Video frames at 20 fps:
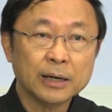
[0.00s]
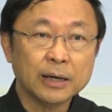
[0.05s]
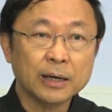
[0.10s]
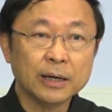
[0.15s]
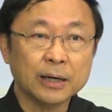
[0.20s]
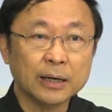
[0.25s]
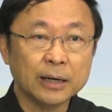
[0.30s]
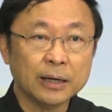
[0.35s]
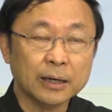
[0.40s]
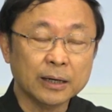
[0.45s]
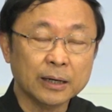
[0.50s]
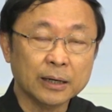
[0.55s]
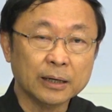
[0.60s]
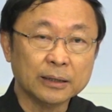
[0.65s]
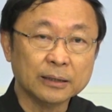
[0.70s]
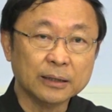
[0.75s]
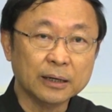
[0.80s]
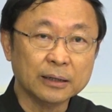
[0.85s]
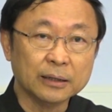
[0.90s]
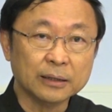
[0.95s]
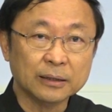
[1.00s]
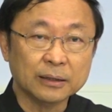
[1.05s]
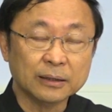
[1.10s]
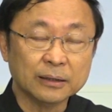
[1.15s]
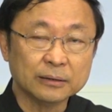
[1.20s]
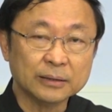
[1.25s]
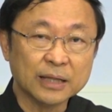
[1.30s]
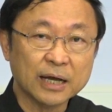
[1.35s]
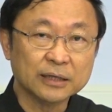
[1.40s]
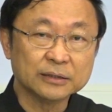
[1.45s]

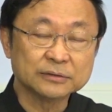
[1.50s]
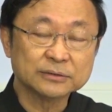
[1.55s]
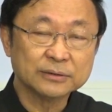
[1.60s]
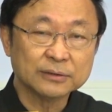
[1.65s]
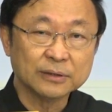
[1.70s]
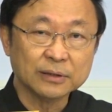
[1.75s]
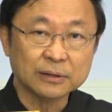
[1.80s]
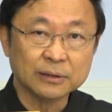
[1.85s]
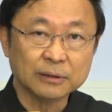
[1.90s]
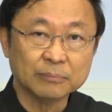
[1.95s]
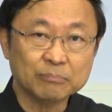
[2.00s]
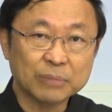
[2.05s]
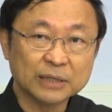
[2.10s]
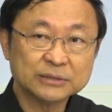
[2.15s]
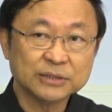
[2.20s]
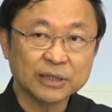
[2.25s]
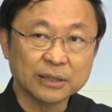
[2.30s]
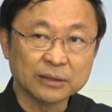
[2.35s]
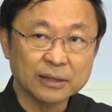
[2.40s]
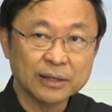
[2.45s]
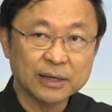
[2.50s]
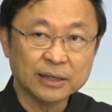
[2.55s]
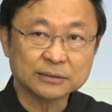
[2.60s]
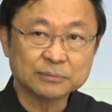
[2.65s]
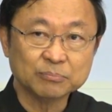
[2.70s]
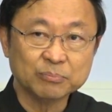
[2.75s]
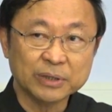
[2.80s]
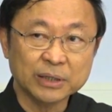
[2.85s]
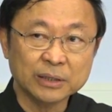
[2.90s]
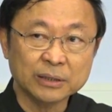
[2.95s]
a large budget
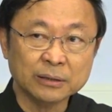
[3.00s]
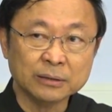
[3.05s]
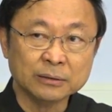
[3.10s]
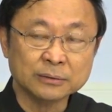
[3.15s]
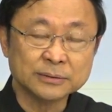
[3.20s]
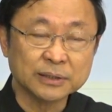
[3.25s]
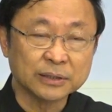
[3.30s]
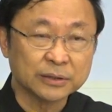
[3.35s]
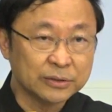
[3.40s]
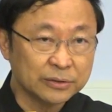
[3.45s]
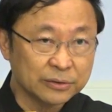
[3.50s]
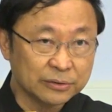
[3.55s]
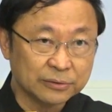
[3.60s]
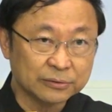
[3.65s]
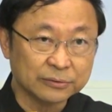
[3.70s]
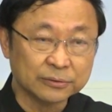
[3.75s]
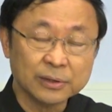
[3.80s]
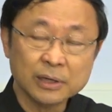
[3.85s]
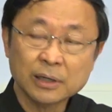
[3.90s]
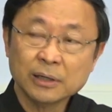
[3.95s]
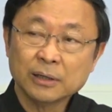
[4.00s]
has been secured